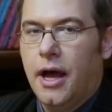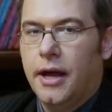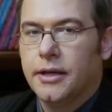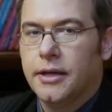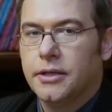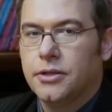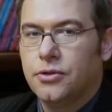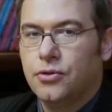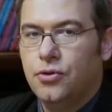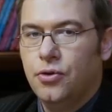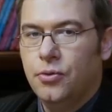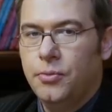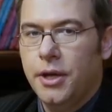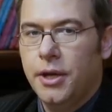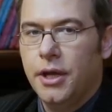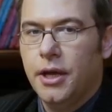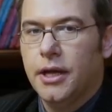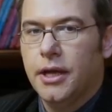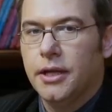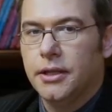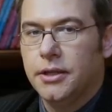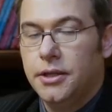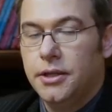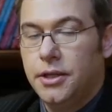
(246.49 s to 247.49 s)
Assuming
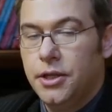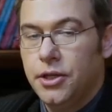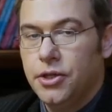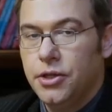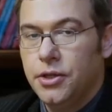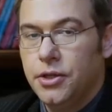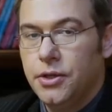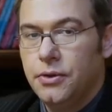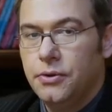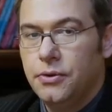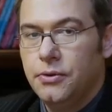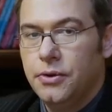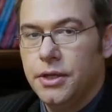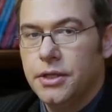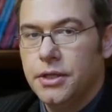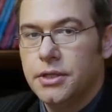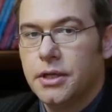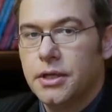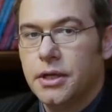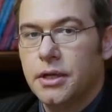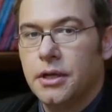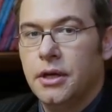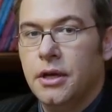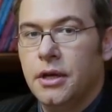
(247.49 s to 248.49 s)
additional
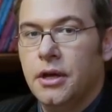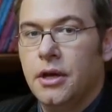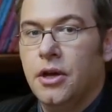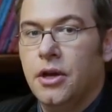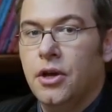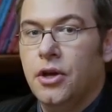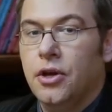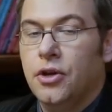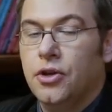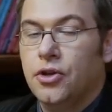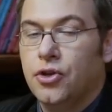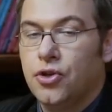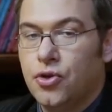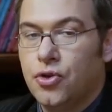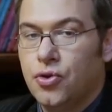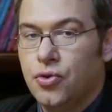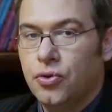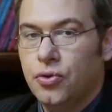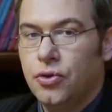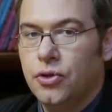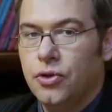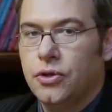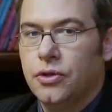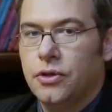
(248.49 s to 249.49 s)
risk
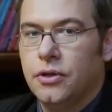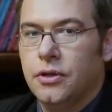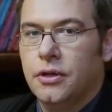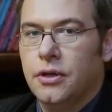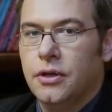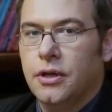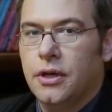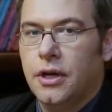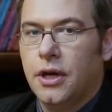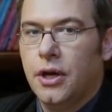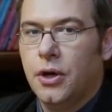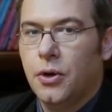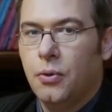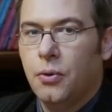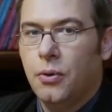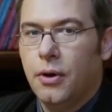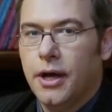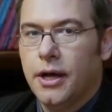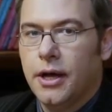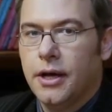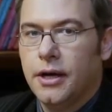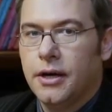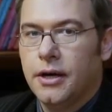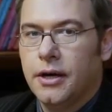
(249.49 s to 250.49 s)
should
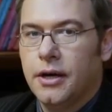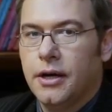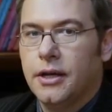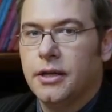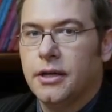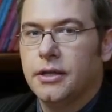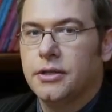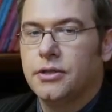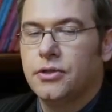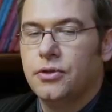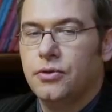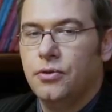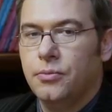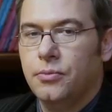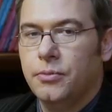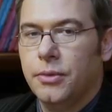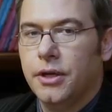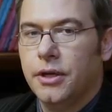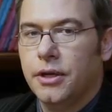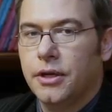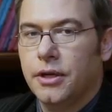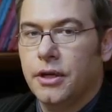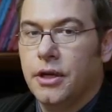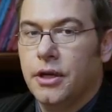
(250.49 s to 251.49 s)
require
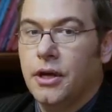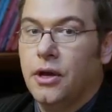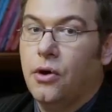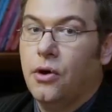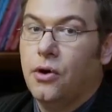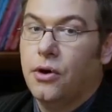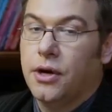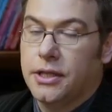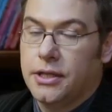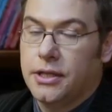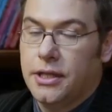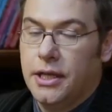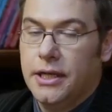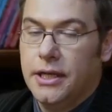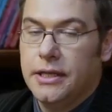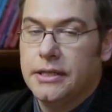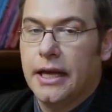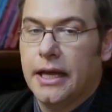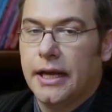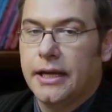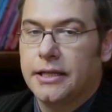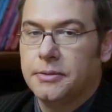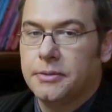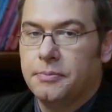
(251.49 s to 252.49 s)
assuming or at
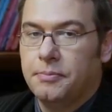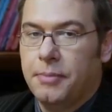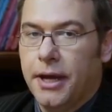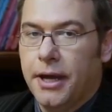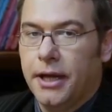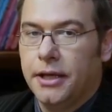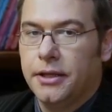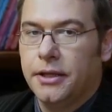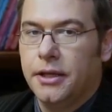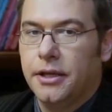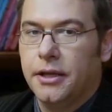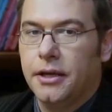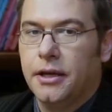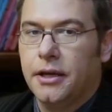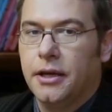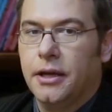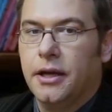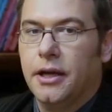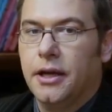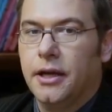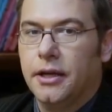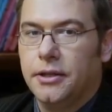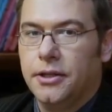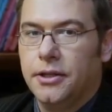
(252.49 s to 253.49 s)
least expecting
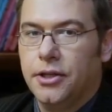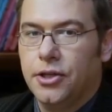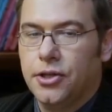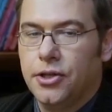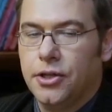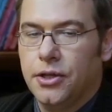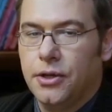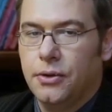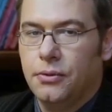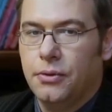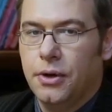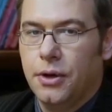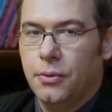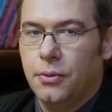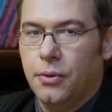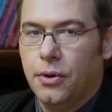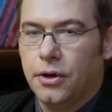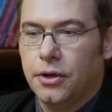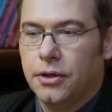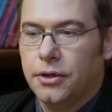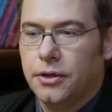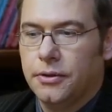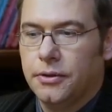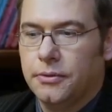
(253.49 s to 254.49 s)
additional
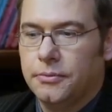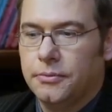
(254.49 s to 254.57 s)
reward.